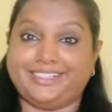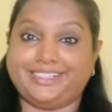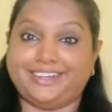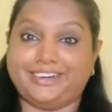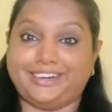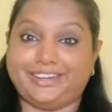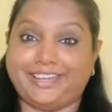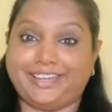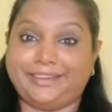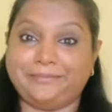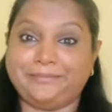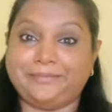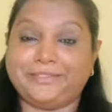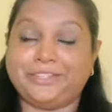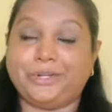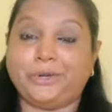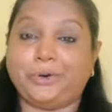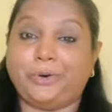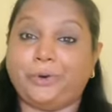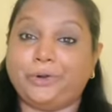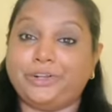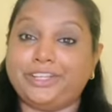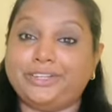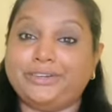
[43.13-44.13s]
Okay,
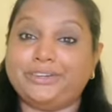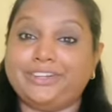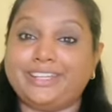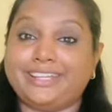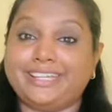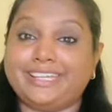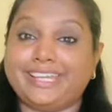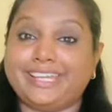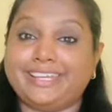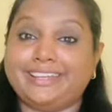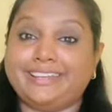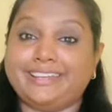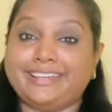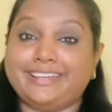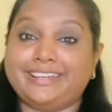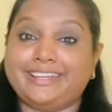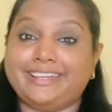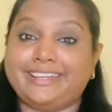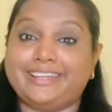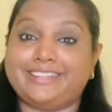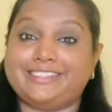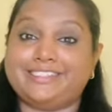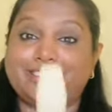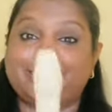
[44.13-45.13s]
all you're going to need
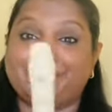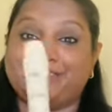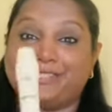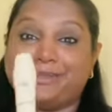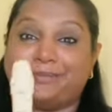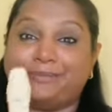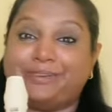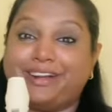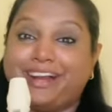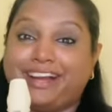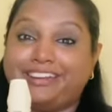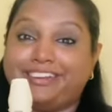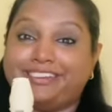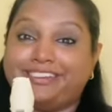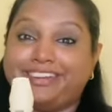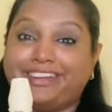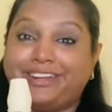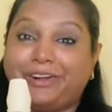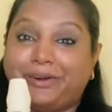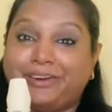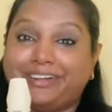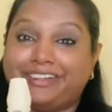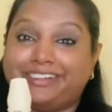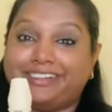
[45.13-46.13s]
is your soprano
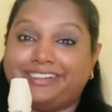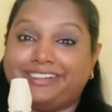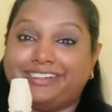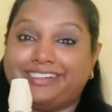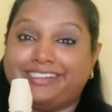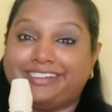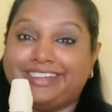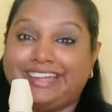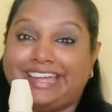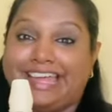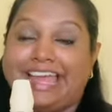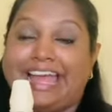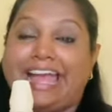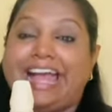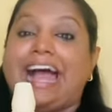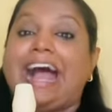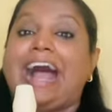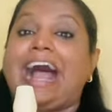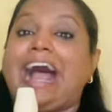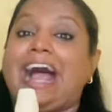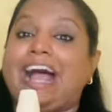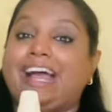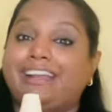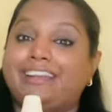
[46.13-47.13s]
recorder
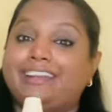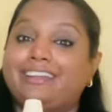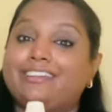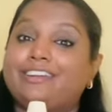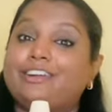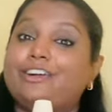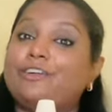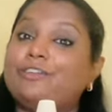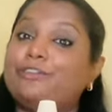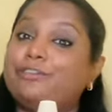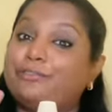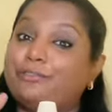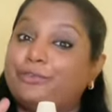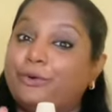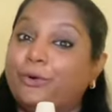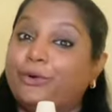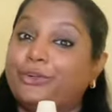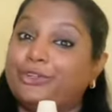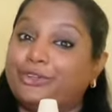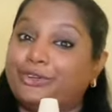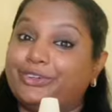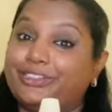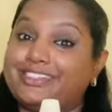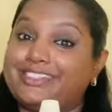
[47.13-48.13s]
and four
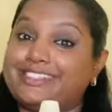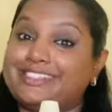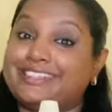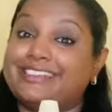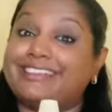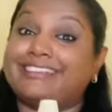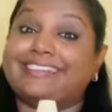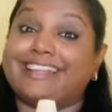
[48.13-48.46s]
notes.